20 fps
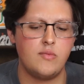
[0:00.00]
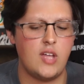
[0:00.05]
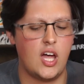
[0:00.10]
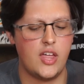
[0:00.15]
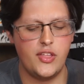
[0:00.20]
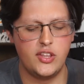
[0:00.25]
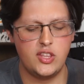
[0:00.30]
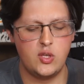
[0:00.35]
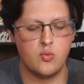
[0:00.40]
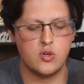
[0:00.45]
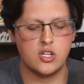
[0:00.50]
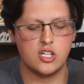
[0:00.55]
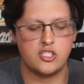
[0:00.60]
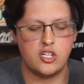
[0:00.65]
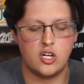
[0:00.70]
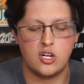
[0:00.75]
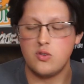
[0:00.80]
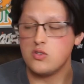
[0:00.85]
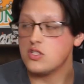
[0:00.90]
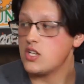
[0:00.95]
I thought the
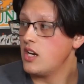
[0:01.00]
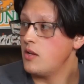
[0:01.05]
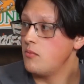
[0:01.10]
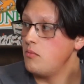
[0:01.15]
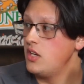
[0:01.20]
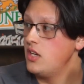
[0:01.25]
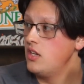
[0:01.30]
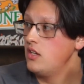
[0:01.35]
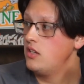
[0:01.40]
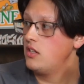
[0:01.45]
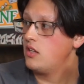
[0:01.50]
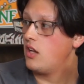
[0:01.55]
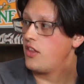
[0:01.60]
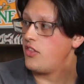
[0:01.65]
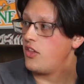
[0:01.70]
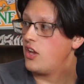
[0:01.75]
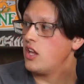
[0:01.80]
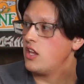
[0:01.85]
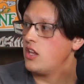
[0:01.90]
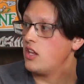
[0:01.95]
rigatoni was kind of mid. I
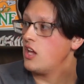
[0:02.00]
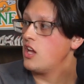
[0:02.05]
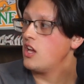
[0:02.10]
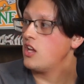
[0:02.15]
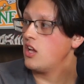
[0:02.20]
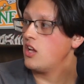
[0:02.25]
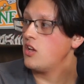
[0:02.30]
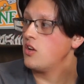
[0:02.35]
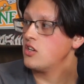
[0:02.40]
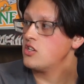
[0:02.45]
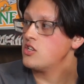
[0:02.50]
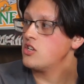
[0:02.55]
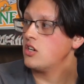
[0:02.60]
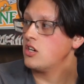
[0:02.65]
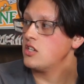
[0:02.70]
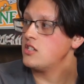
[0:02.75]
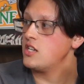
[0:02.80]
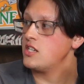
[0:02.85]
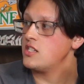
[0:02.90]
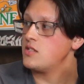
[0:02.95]
thought it could have
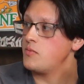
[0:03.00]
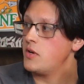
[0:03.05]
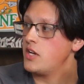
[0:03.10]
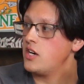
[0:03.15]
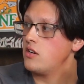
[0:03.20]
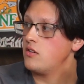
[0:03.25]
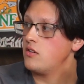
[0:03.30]
tasted better.